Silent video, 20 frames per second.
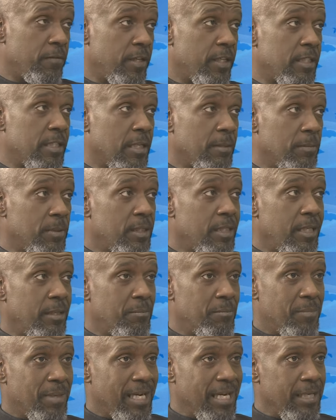for example, to
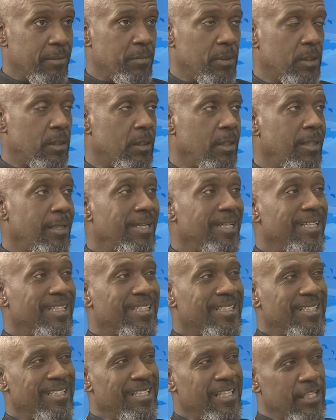the Bible,
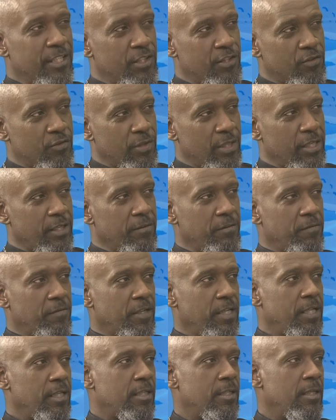to the history of the
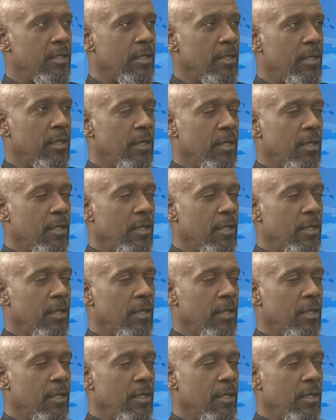faith,